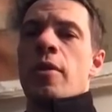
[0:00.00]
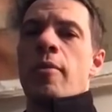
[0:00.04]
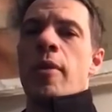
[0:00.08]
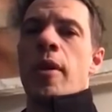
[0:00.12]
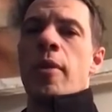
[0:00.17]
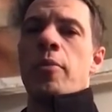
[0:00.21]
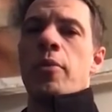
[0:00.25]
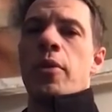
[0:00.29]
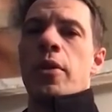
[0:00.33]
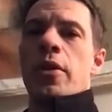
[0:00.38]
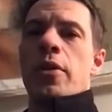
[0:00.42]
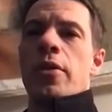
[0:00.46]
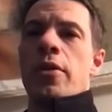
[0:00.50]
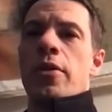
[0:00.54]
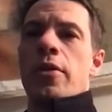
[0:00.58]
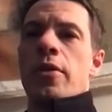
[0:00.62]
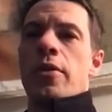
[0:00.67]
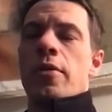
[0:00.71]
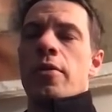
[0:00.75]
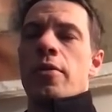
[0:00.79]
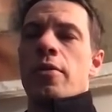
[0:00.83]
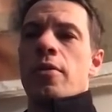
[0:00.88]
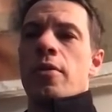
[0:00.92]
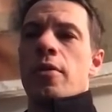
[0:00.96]
come up with.
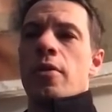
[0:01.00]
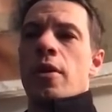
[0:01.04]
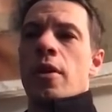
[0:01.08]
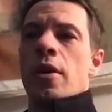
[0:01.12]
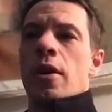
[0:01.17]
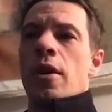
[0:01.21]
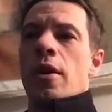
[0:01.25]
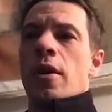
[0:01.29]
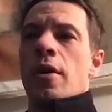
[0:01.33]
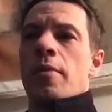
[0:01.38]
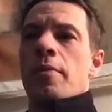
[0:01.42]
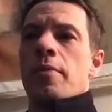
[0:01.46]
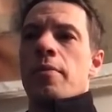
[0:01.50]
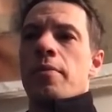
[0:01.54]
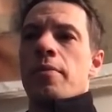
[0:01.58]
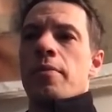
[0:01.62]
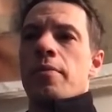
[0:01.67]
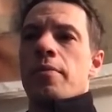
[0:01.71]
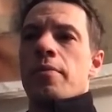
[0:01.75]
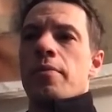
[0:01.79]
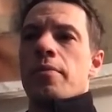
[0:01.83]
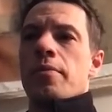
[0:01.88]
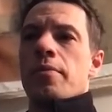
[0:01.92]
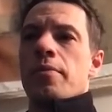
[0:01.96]
Uh,
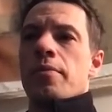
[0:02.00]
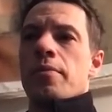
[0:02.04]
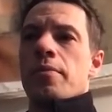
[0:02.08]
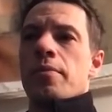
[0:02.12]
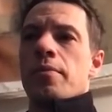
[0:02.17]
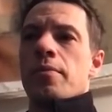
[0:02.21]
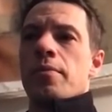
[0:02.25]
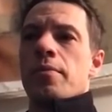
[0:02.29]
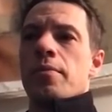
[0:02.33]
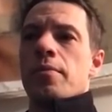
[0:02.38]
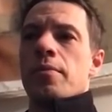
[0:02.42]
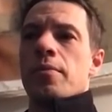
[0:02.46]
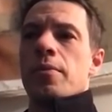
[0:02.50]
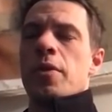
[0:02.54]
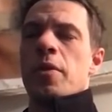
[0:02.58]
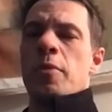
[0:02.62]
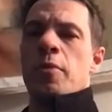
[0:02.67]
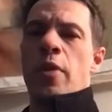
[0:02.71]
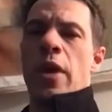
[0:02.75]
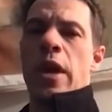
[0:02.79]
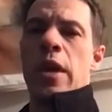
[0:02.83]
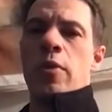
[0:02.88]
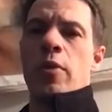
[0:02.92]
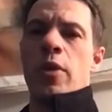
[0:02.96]

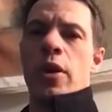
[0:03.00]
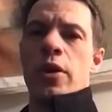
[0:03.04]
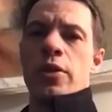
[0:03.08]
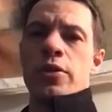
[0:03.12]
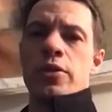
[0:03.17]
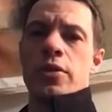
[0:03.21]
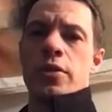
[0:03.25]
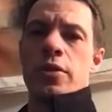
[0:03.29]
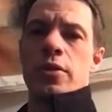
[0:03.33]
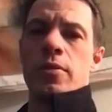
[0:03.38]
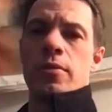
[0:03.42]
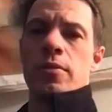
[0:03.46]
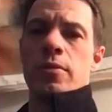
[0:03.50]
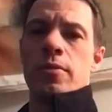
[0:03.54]
you're brainwashed.